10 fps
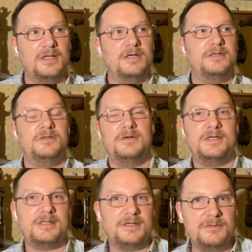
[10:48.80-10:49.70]
You know
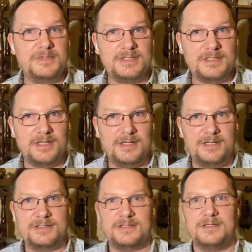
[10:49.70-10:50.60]
how they always say
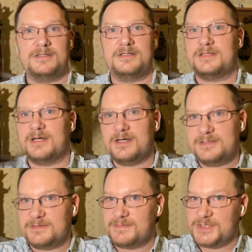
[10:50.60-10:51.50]
it's not the
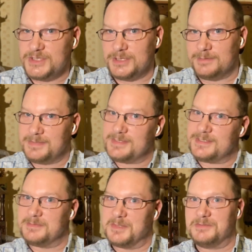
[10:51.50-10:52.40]
size of the ship, it's
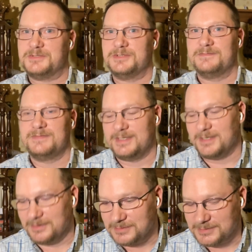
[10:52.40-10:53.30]
the motion of the
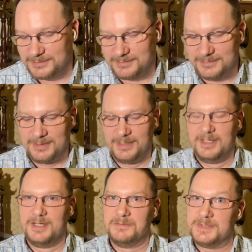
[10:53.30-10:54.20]
ocean.
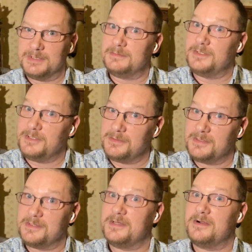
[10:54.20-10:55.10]
Well, no,
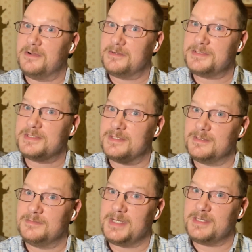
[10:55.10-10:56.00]
girl, there are
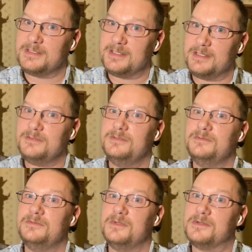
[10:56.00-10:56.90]
some out there
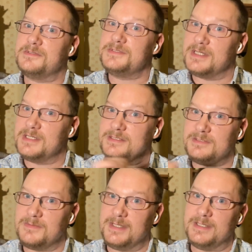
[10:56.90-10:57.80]
who are size
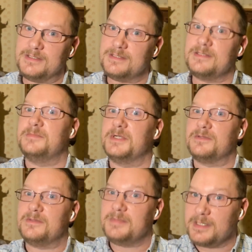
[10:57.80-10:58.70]
queens. The bigger
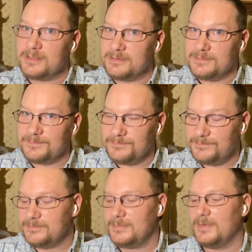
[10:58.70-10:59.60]
the better.
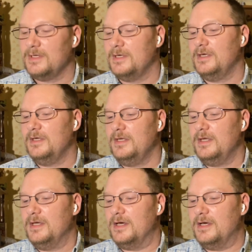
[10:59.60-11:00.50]

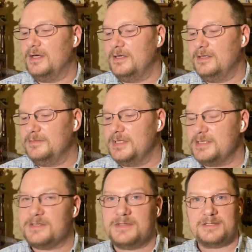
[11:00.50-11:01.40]

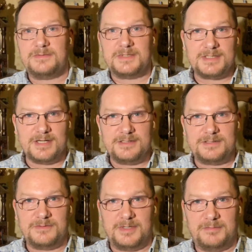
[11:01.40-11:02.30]
So what a size
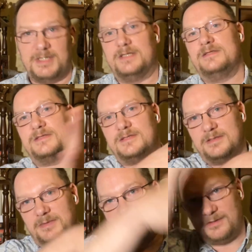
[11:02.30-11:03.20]
queen means.
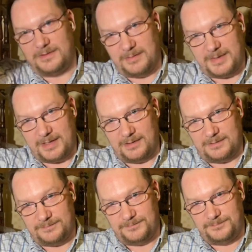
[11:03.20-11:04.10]
The bigger the better.
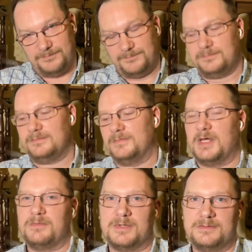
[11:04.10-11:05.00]

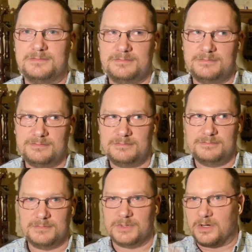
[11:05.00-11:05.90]
They want
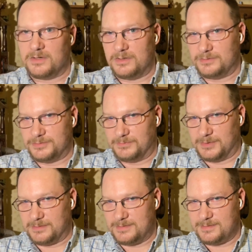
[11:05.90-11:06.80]
large
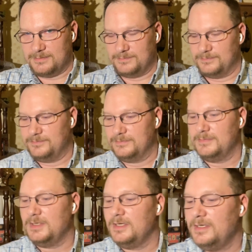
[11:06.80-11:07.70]
ones.
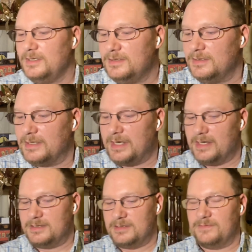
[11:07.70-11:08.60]

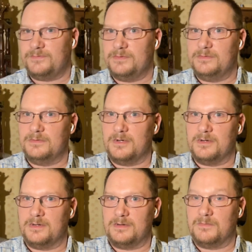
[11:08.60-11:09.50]
And if you
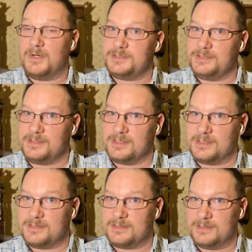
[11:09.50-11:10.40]
are watching
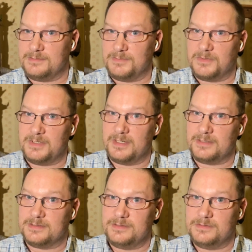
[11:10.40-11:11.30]
this, then more than
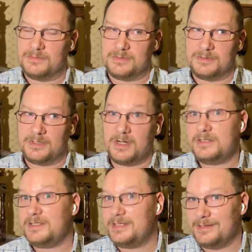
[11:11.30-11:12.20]
likely you are
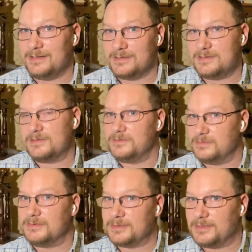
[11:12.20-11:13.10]
not a kid, so you
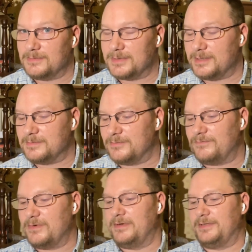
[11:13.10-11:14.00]
would know what I'm
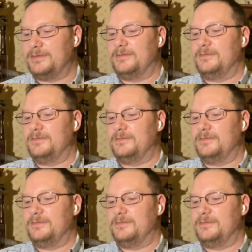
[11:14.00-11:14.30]
referring to.